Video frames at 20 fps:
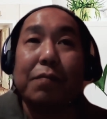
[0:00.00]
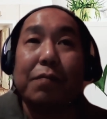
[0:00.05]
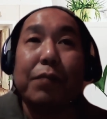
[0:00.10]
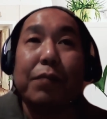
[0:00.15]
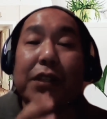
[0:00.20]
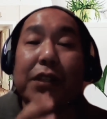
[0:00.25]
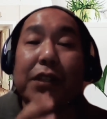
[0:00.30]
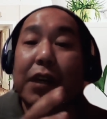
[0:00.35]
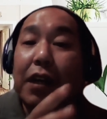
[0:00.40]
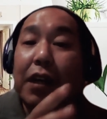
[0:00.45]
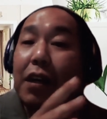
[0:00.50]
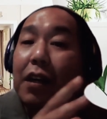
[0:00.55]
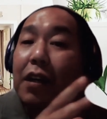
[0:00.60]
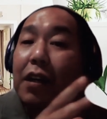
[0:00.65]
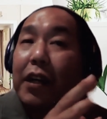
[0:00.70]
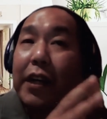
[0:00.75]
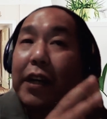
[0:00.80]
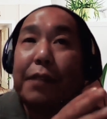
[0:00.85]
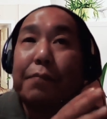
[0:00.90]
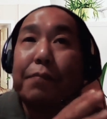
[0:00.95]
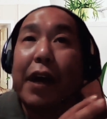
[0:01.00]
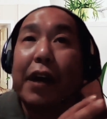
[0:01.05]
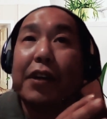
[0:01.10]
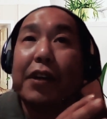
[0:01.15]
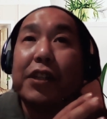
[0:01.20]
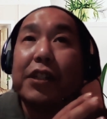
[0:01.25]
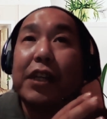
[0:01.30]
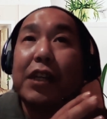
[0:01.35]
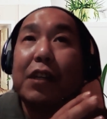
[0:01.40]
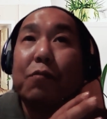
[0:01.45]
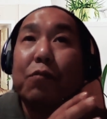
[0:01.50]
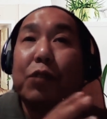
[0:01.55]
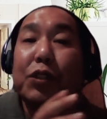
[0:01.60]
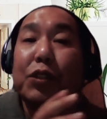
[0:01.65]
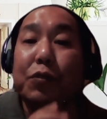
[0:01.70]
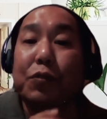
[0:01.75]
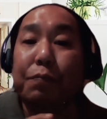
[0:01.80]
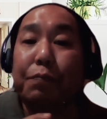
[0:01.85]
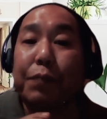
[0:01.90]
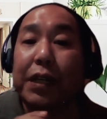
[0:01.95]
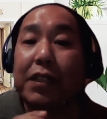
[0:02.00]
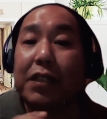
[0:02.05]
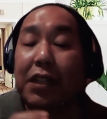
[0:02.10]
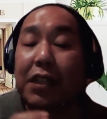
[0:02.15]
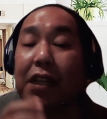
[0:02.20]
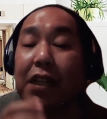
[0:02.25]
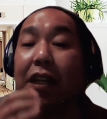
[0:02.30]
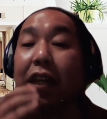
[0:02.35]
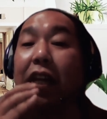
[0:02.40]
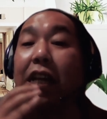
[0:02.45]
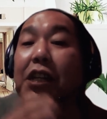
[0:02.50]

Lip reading: but the head backer then was too busy.